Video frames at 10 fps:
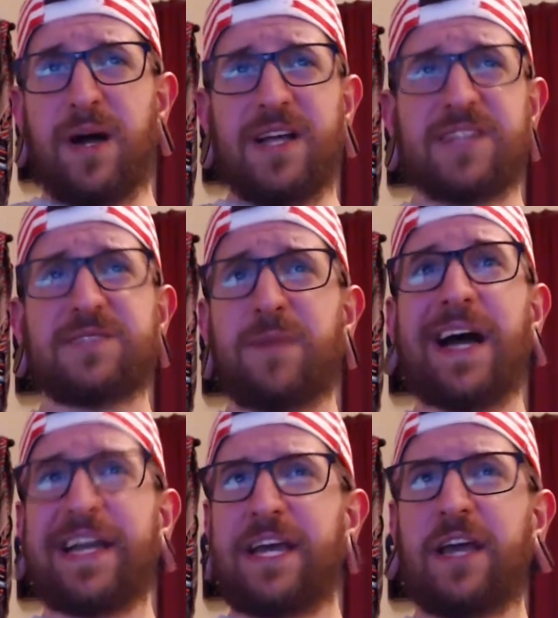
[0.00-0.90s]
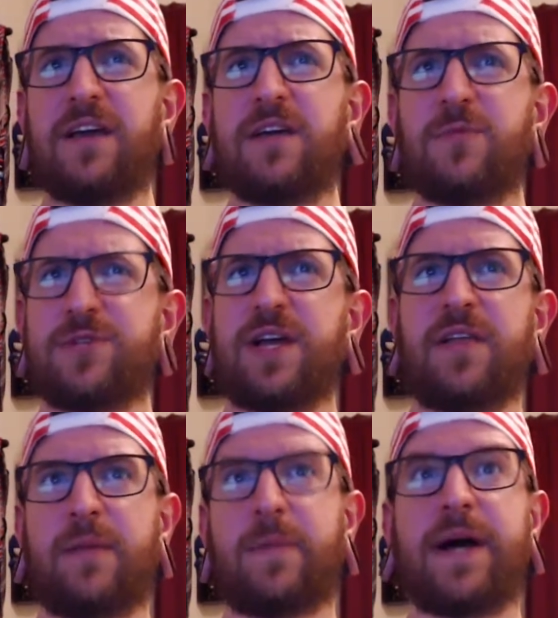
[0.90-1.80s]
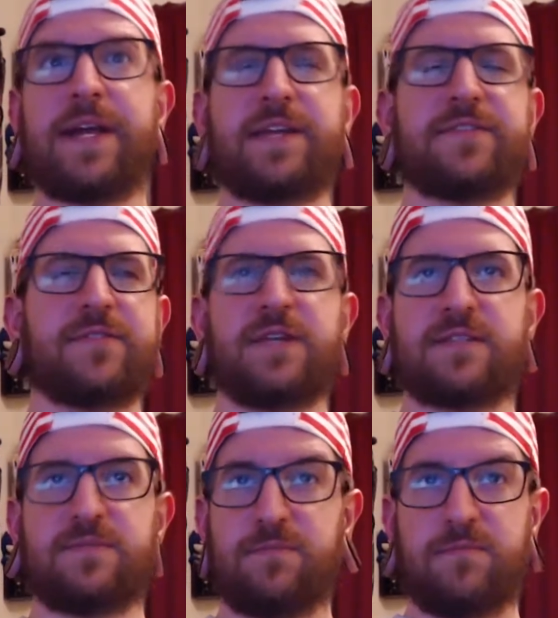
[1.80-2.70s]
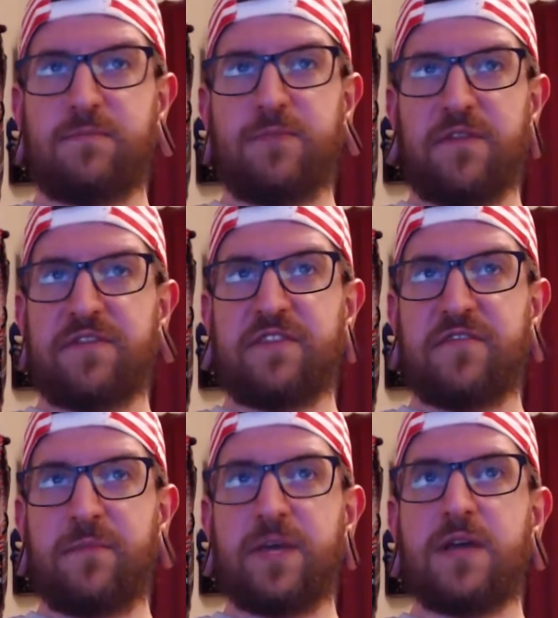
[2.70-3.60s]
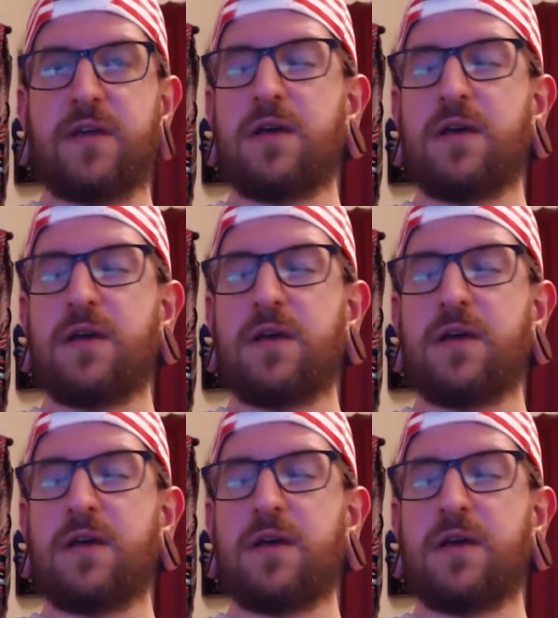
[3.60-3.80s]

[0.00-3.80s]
It's piney, which I like piney, so that's perfect for me.